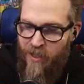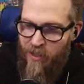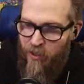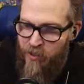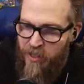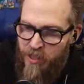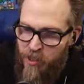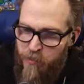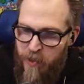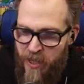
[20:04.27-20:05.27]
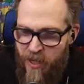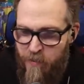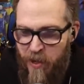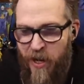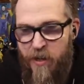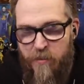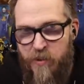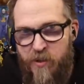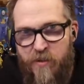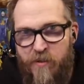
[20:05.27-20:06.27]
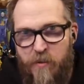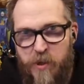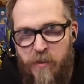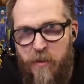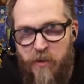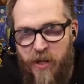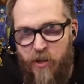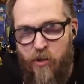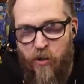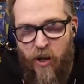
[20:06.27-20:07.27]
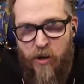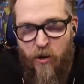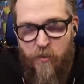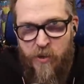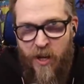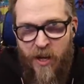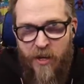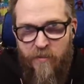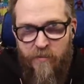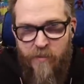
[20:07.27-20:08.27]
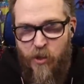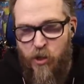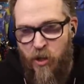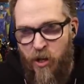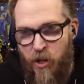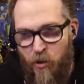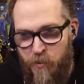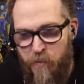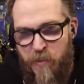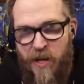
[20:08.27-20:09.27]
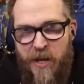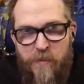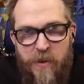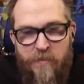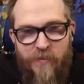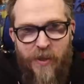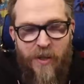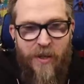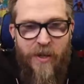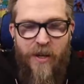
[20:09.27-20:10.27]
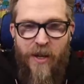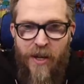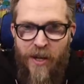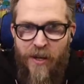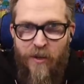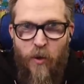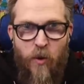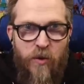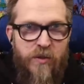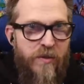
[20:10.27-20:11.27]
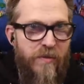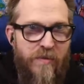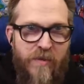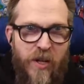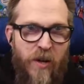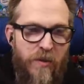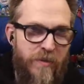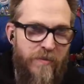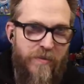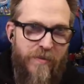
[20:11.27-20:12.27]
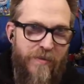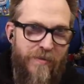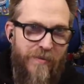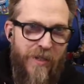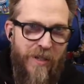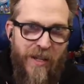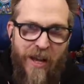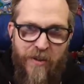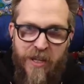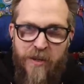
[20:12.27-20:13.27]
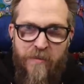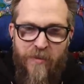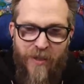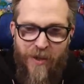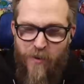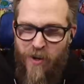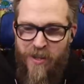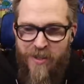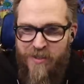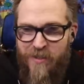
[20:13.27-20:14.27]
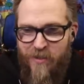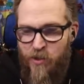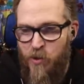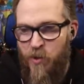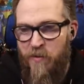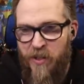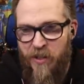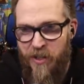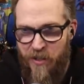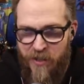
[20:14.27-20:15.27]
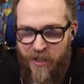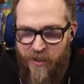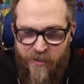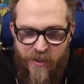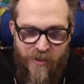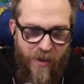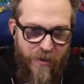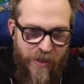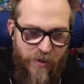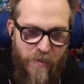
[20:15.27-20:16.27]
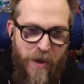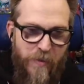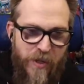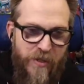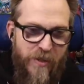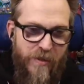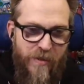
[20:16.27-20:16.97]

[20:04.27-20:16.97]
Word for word: It looks like he's just picking up items from his memory: a Sherlock Holmes hat, Sherlock Holmes pipe, and Lore's, you know, clowning him. Like, what are these trivial little things? And he's all, these are memories.